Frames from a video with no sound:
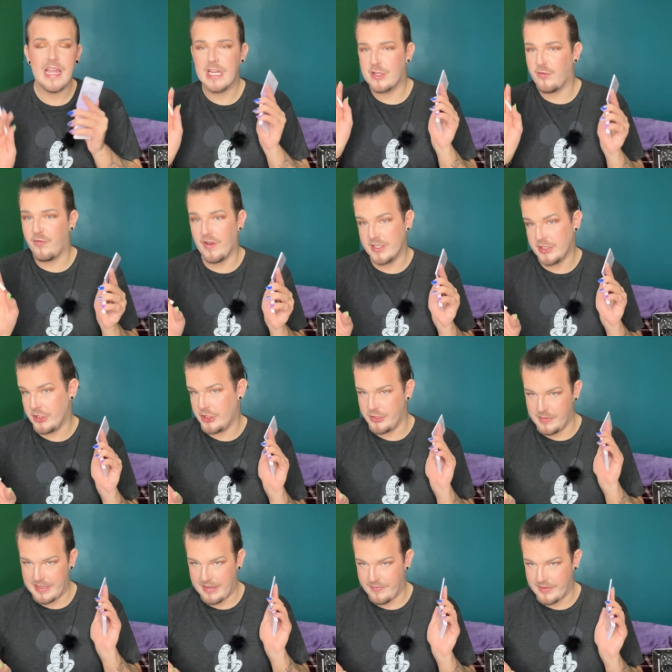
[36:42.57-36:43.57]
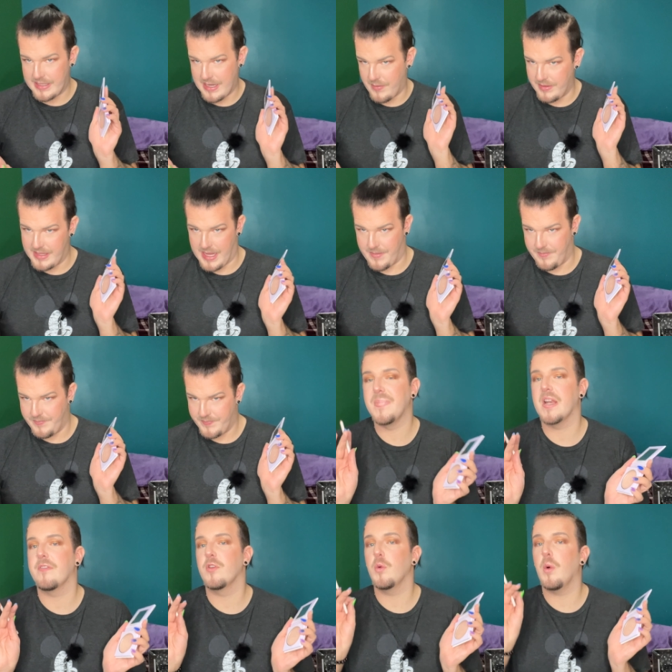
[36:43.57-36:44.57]
it's fun to do it every now and then,
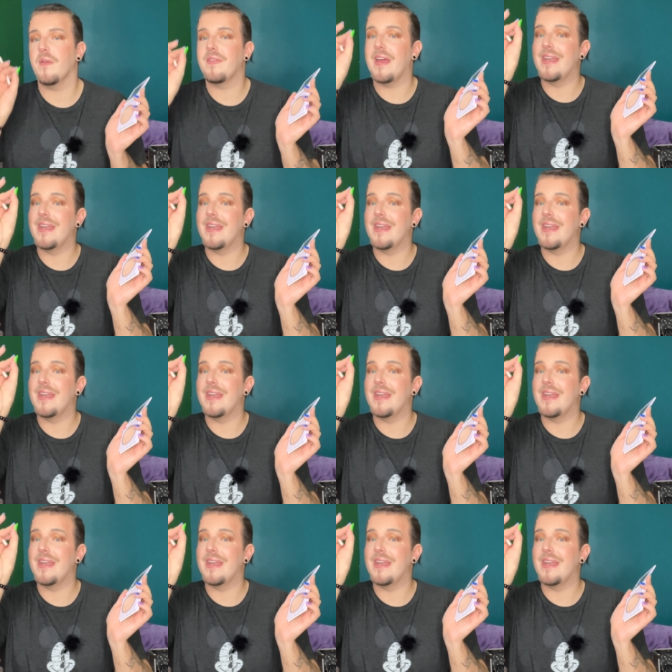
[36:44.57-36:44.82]
but if you want